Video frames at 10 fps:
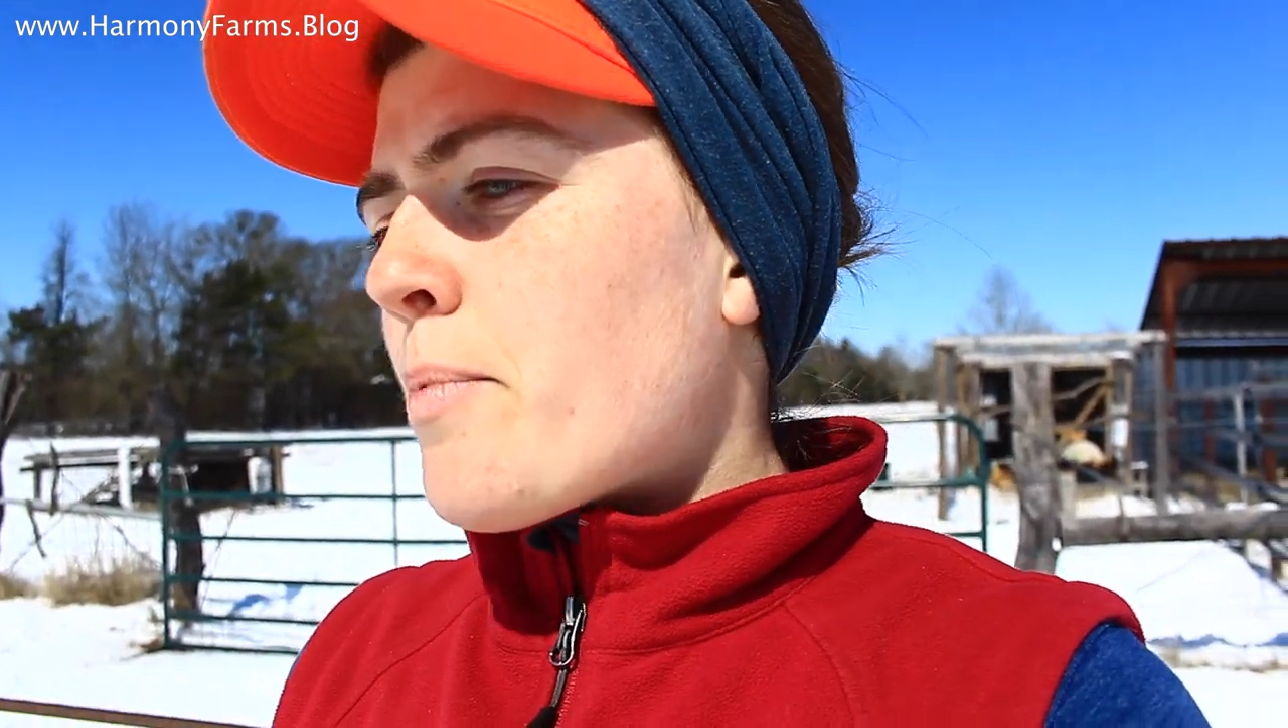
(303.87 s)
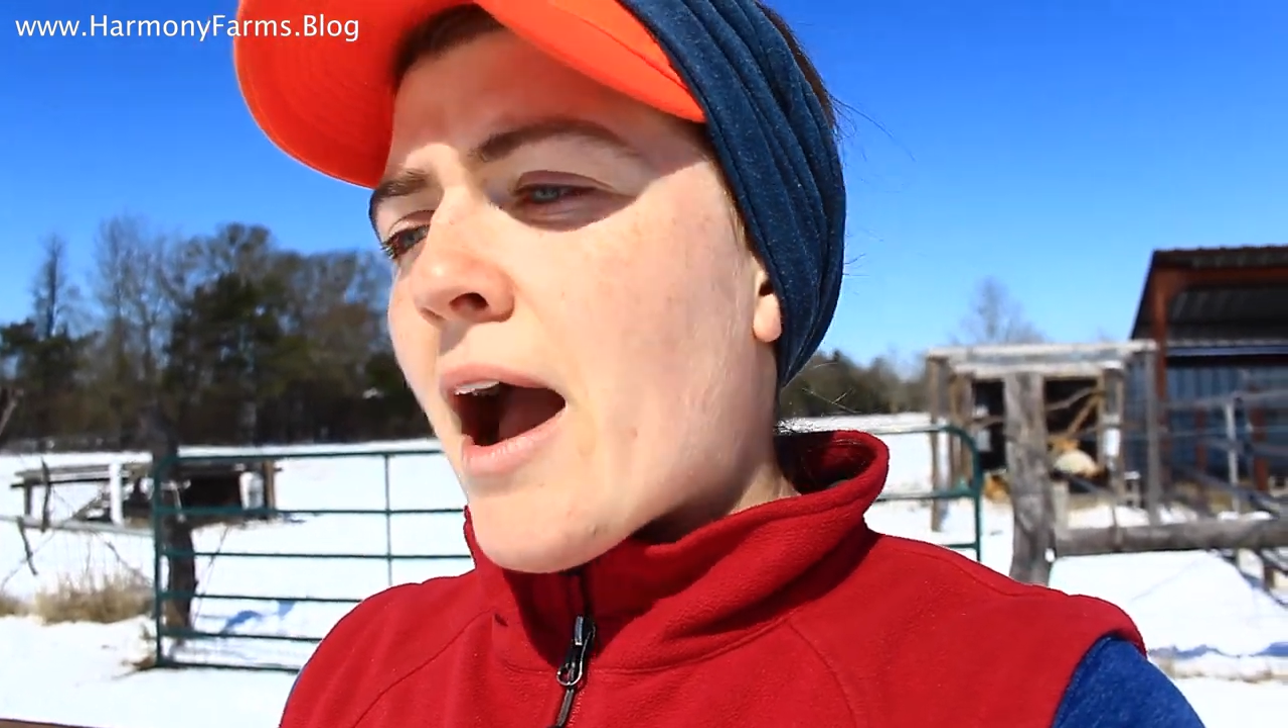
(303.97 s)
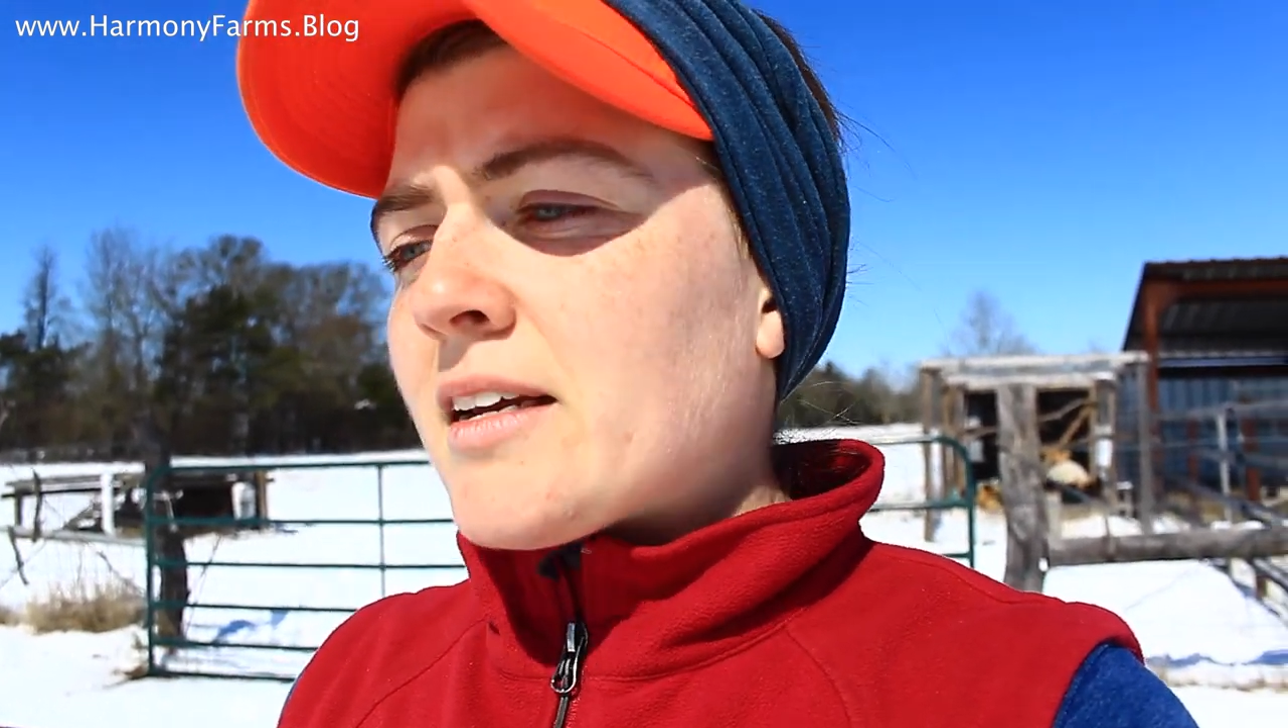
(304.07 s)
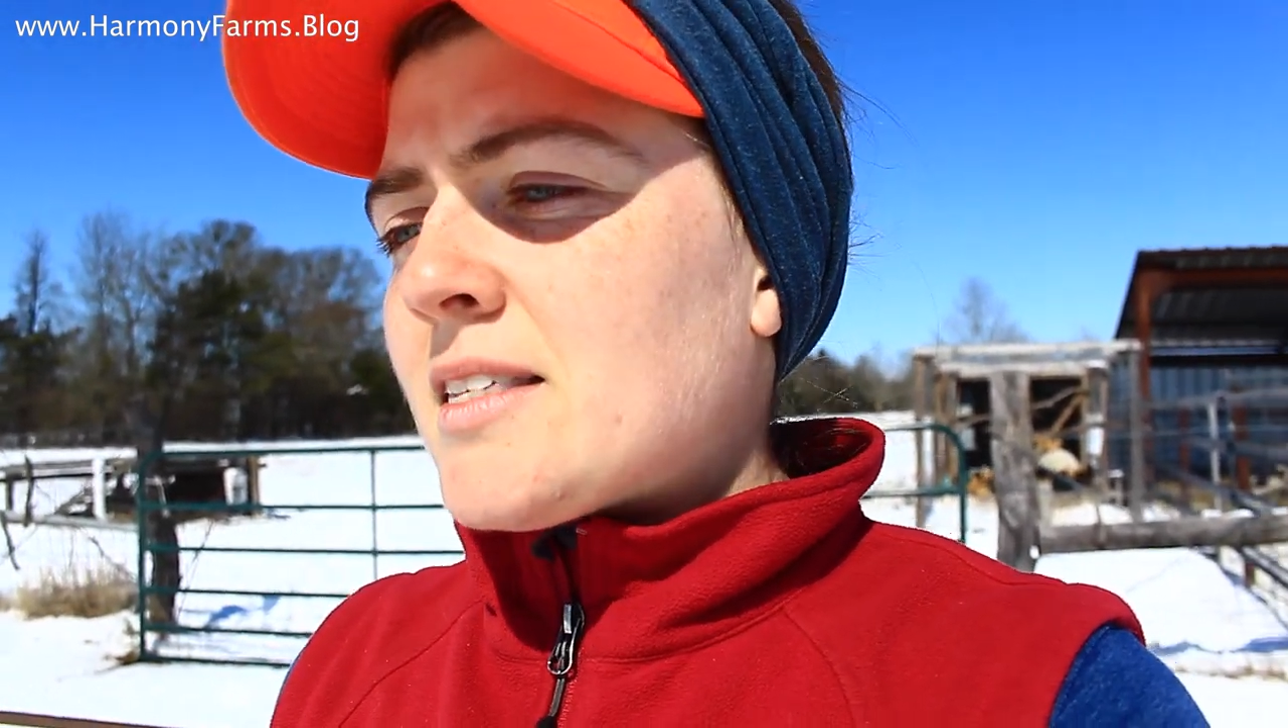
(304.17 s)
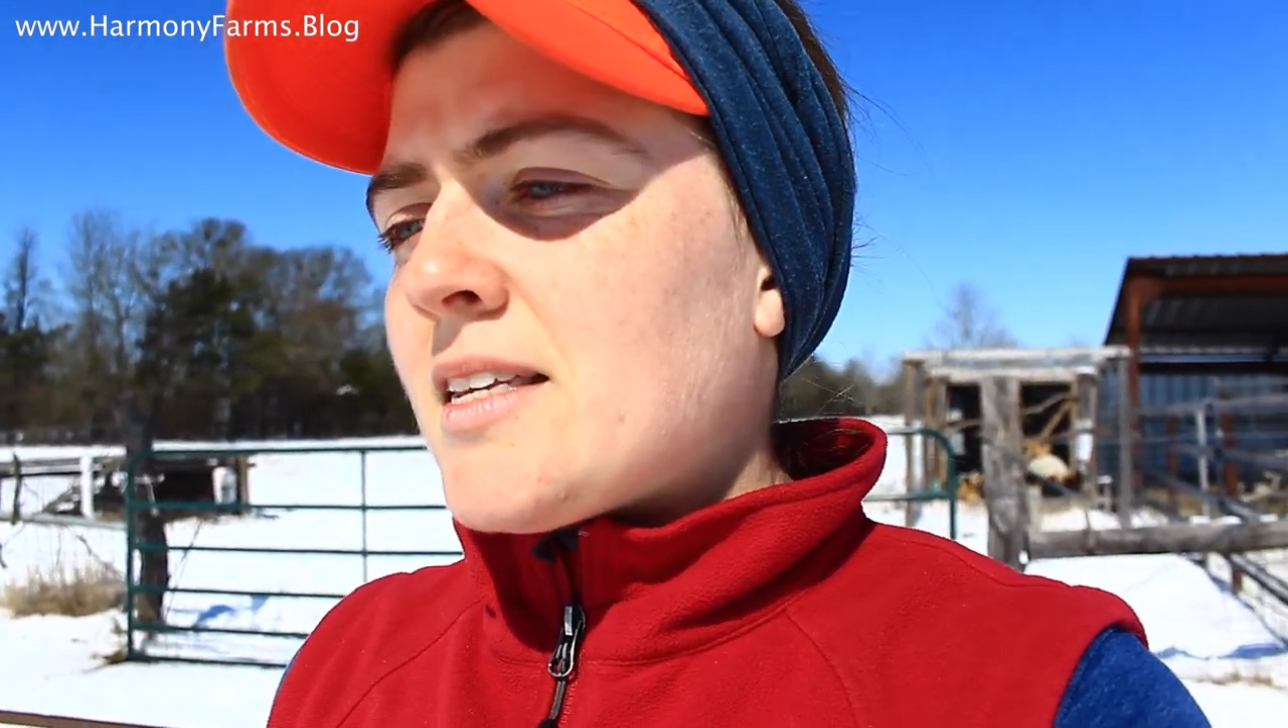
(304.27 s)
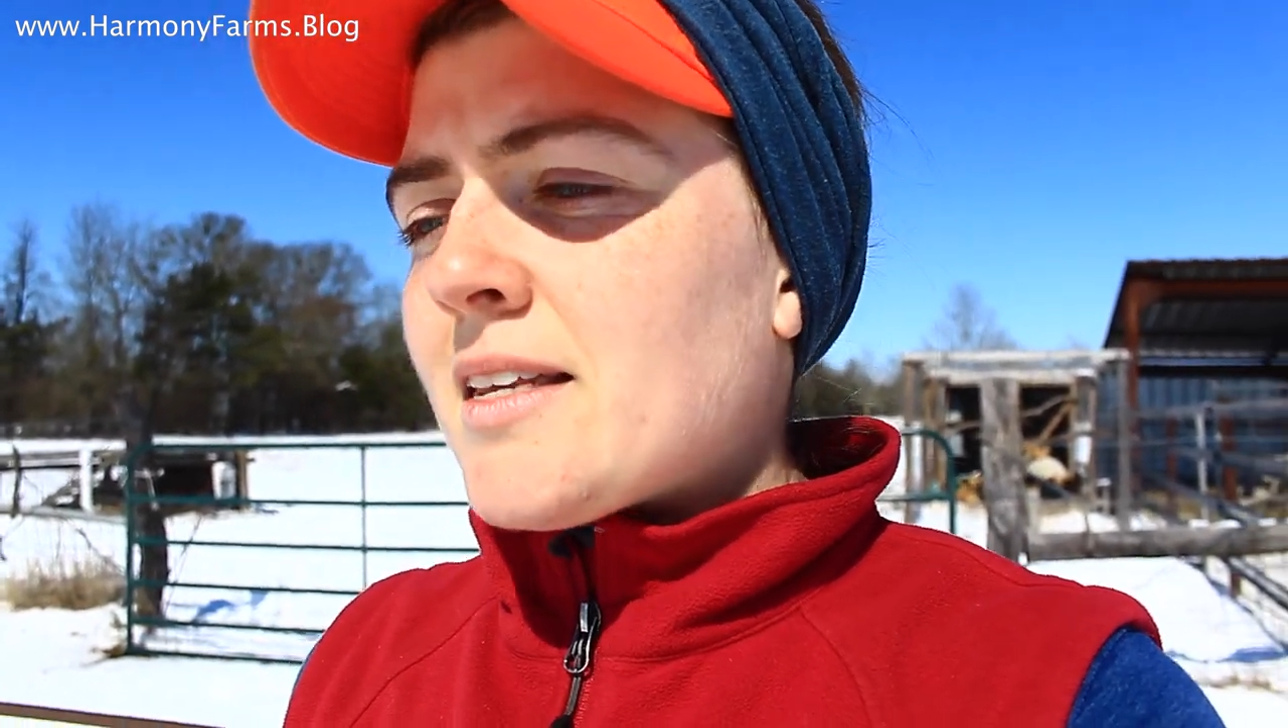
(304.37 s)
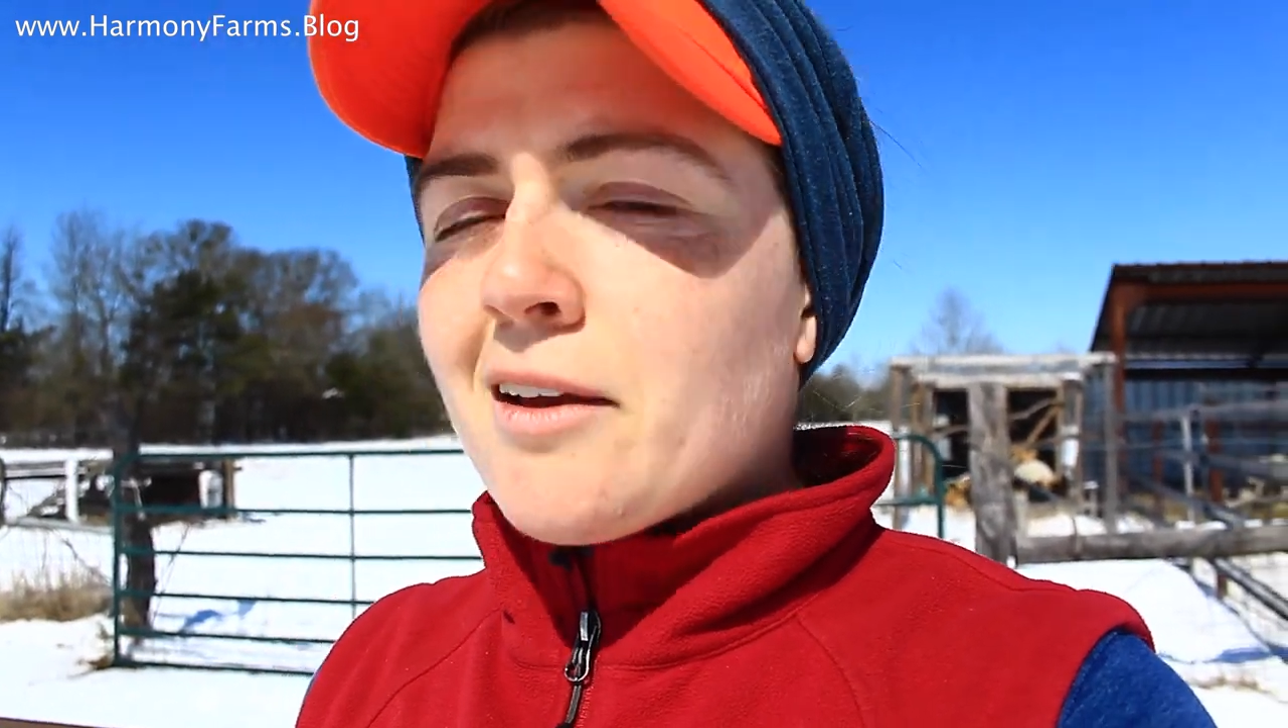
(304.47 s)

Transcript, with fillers: and practices